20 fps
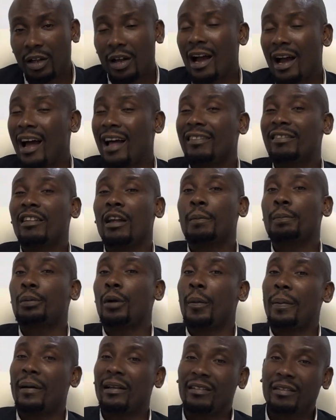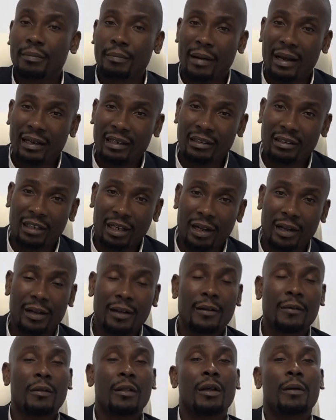As a property manager,
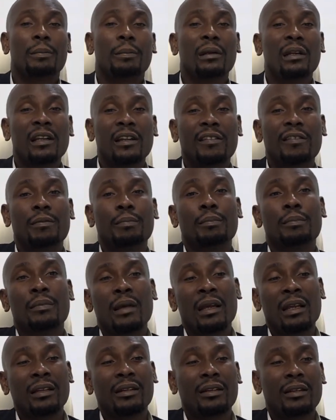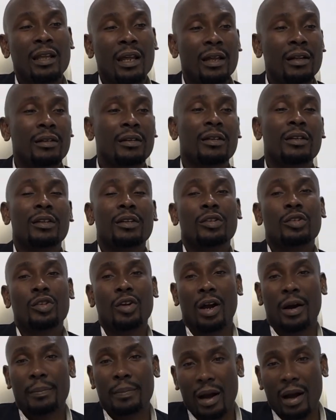please maintain
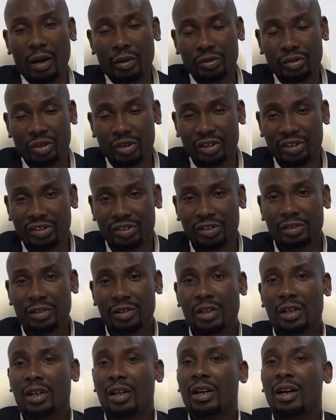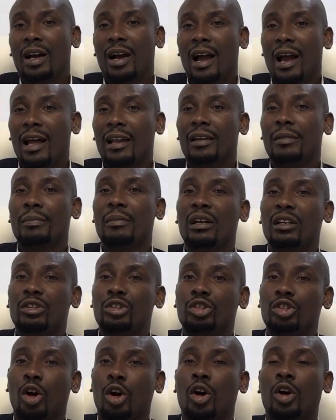your boundaries and make
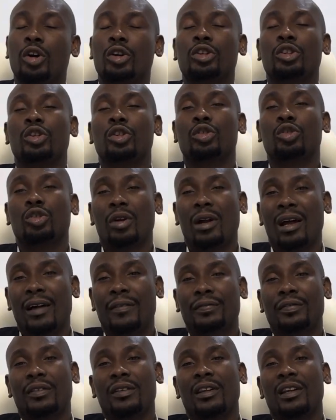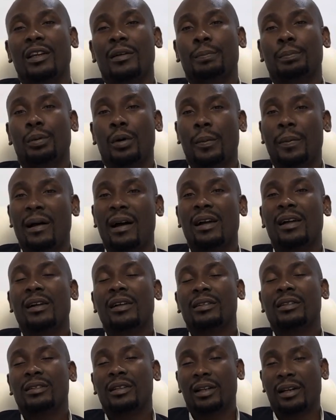sure you draft a proper
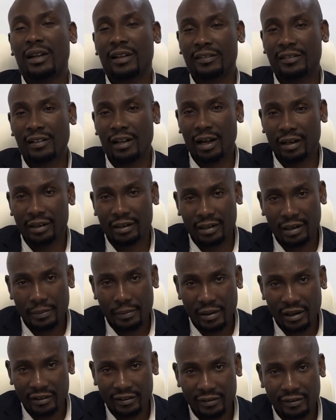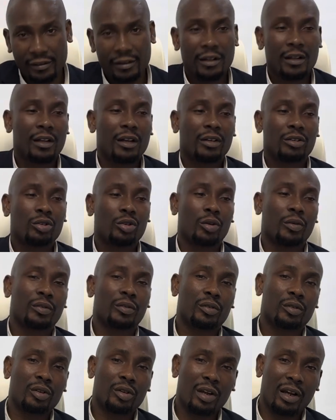tenancy agreement to
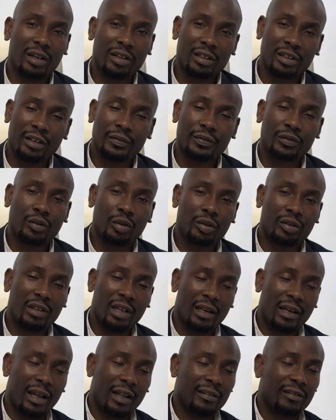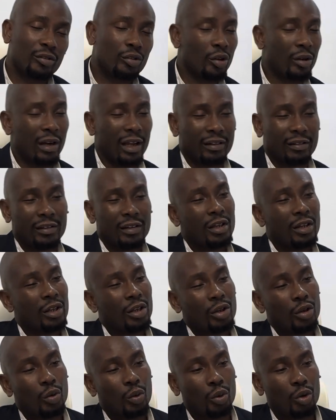give to tenants so that
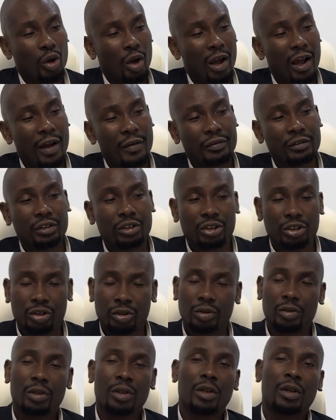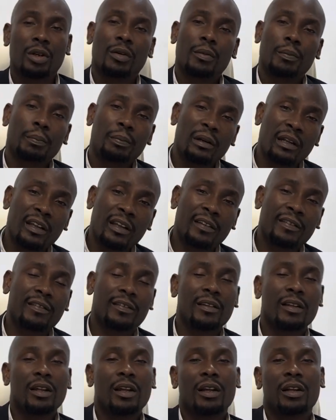you will not have issue. Please,
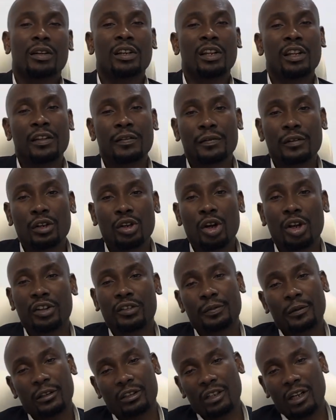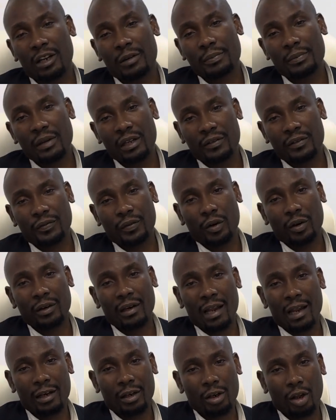this video is specially made for
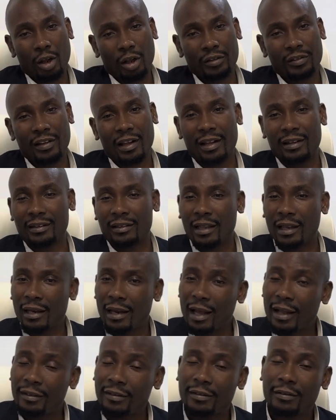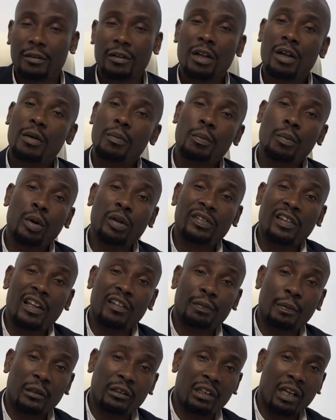landlords and tenants, most
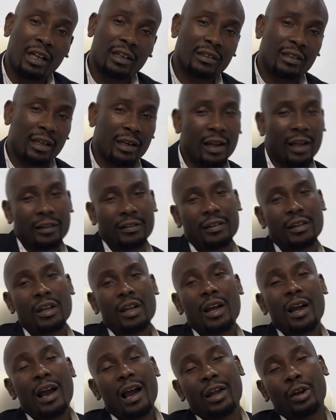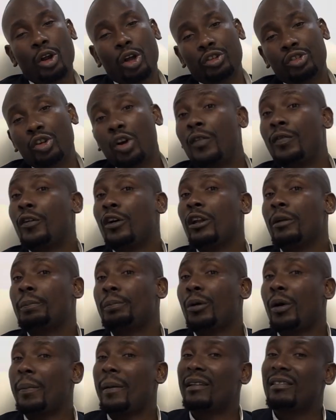especially tenants, and also for the
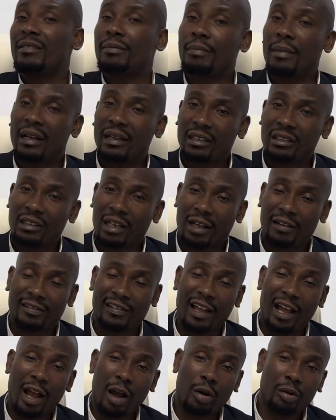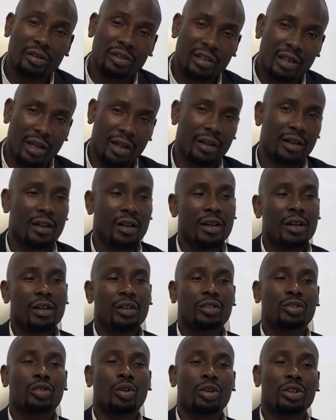property managers out there.
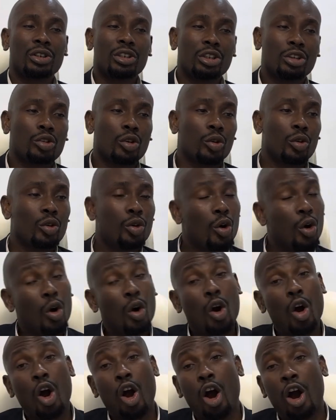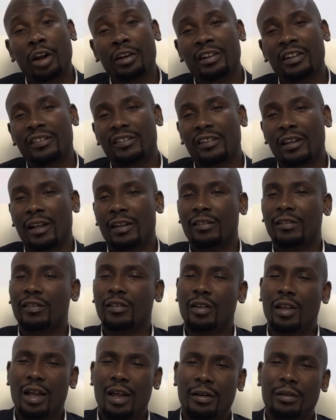So you need to know all these things,
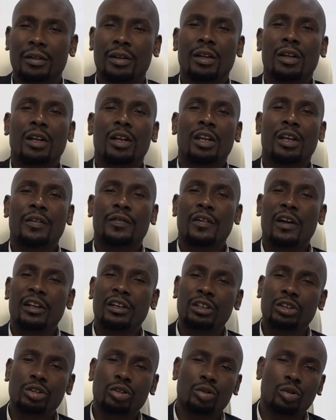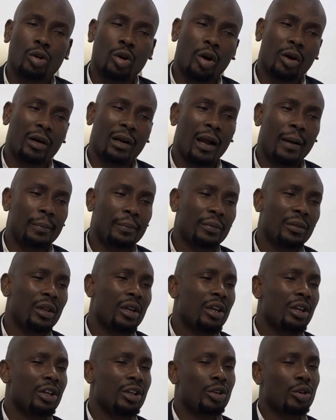then if any issue happen,
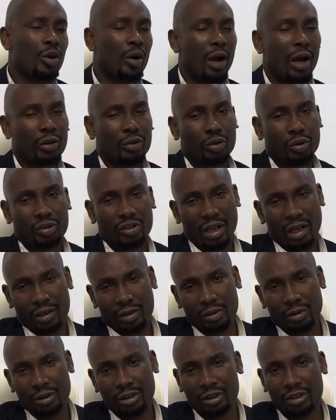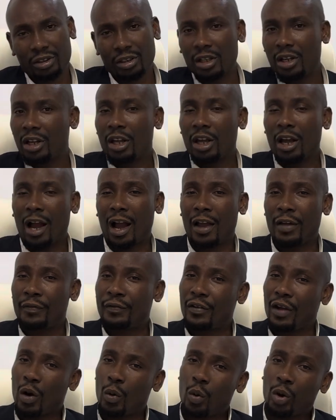you know how to tackle it. If
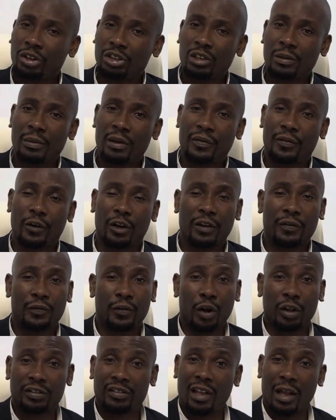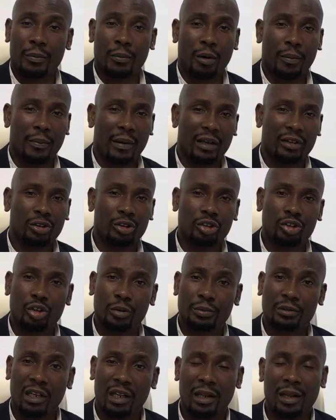you are watching me for the first time on my
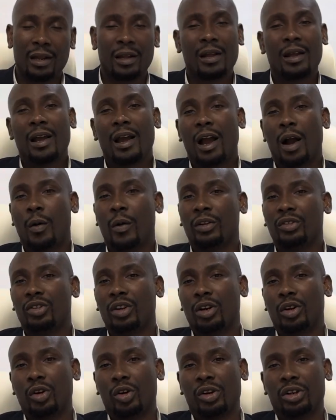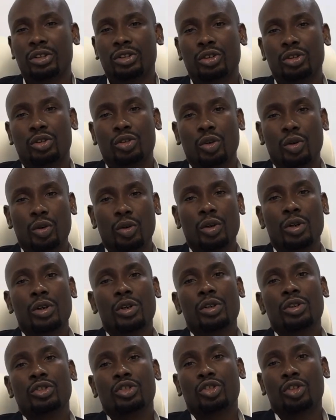YouTube channel, I want to encourage you to
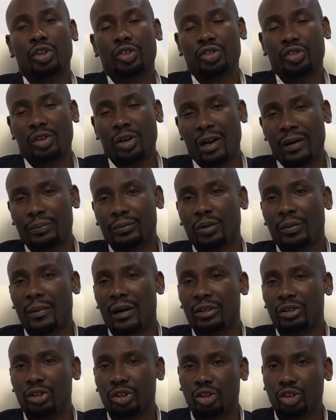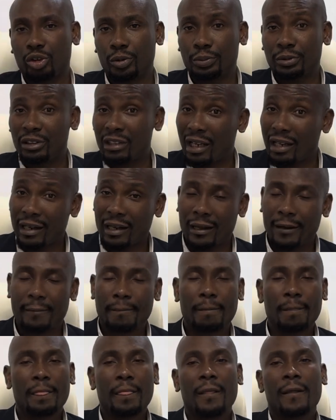subscribe to my YouTube channel
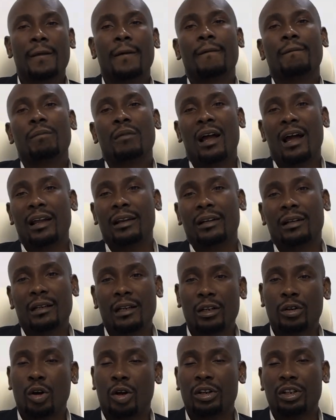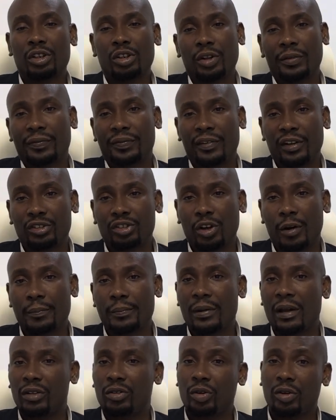and click on the notification
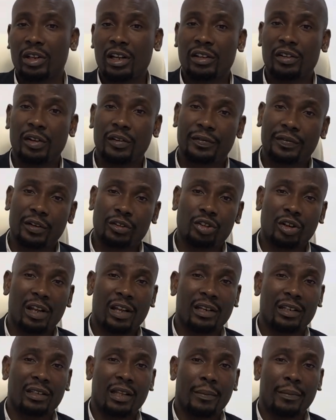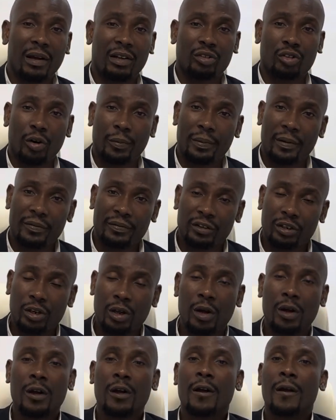bell to get notification anytime I drop a video.